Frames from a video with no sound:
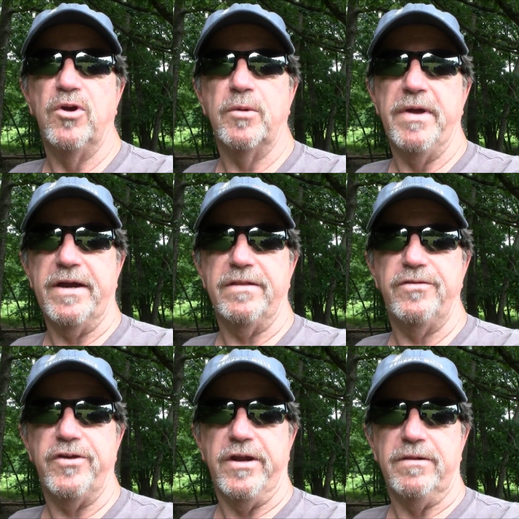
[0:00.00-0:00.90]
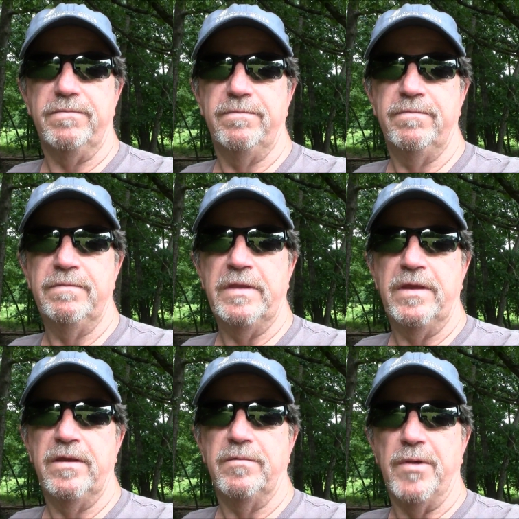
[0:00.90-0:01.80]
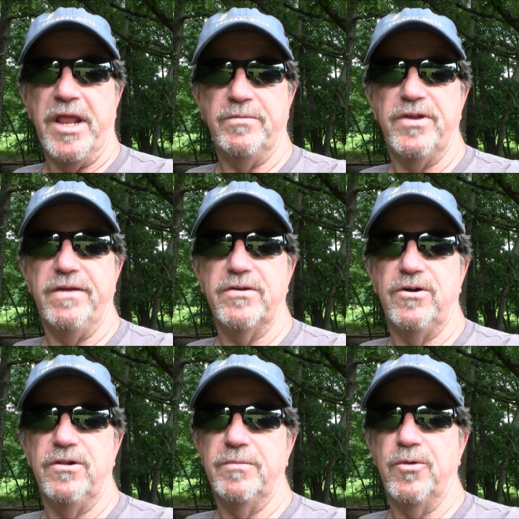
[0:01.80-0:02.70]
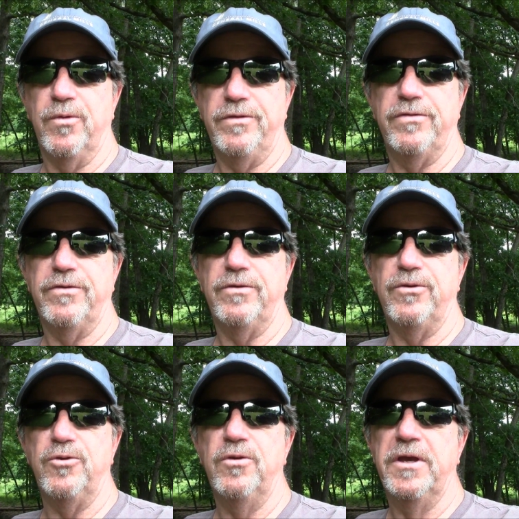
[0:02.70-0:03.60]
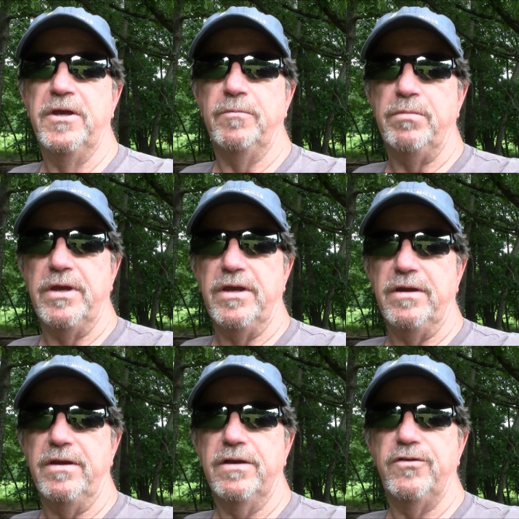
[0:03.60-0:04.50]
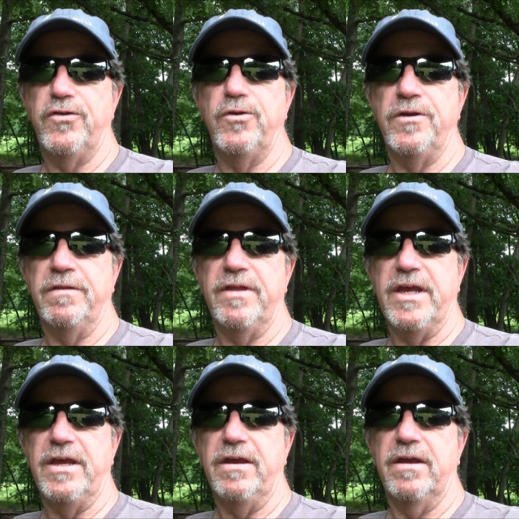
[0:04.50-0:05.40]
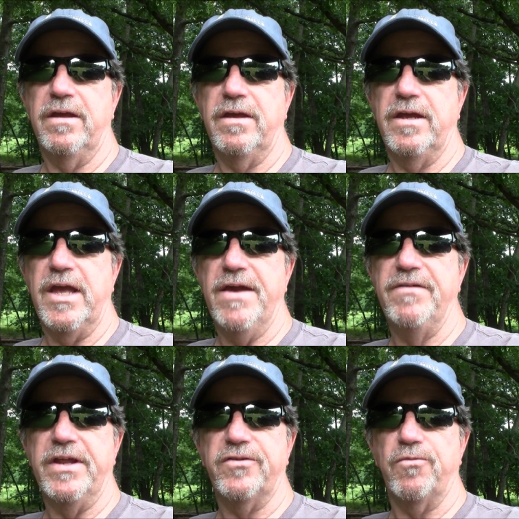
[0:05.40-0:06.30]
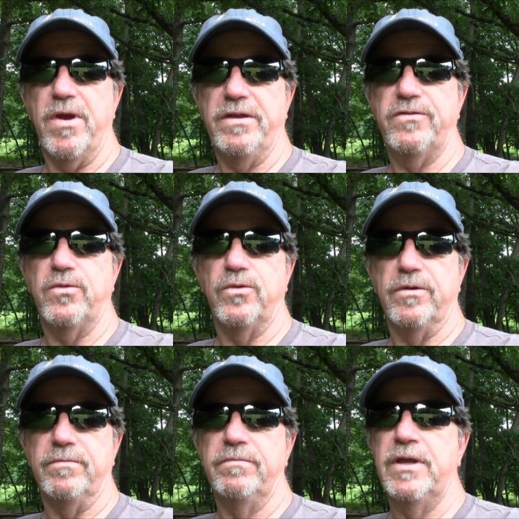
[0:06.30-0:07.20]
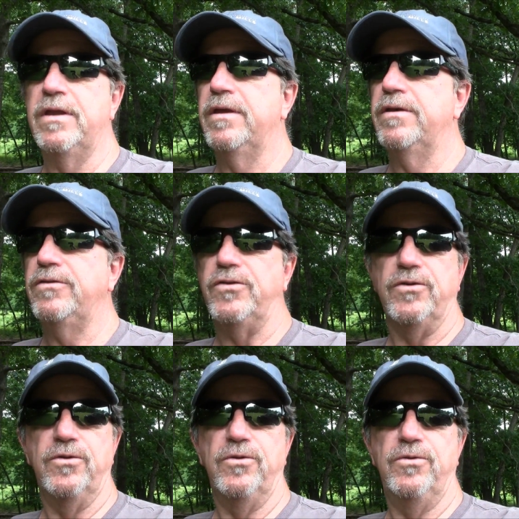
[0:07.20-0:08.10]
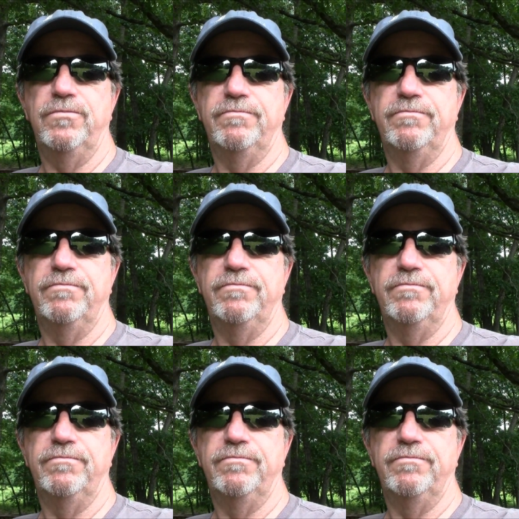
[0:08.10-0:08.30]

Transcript: welcome back to the channel. My name is Dave Cole. I'm going to be shooting the Evanix Rainstorm II